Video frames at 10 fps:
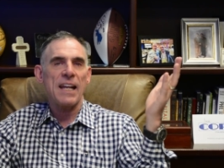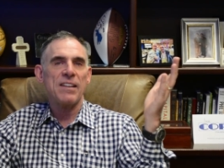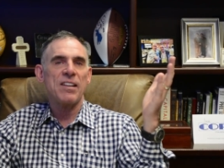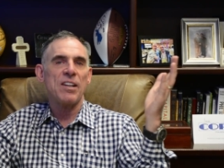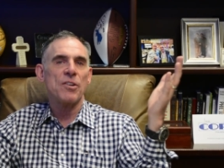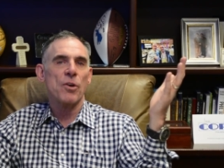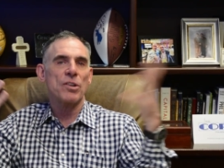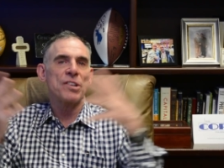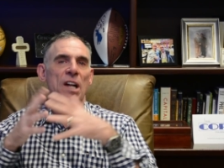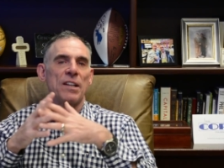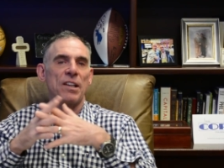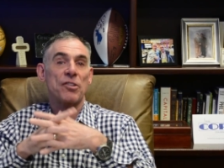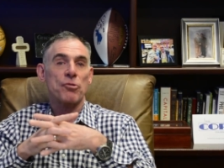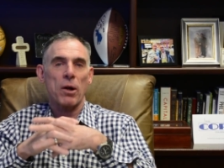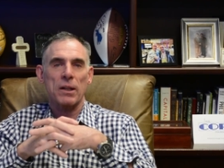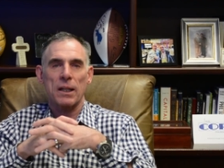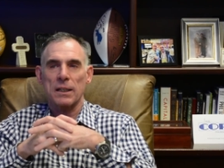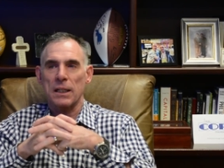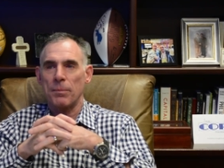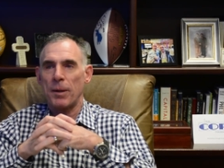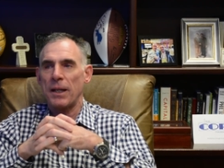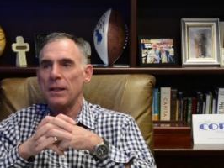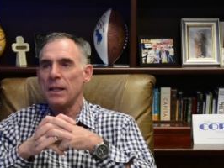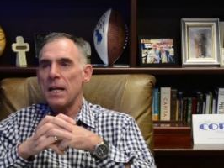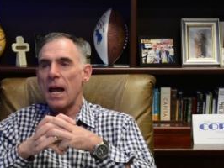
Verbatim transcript: 18 year old son that's struggling a little bit,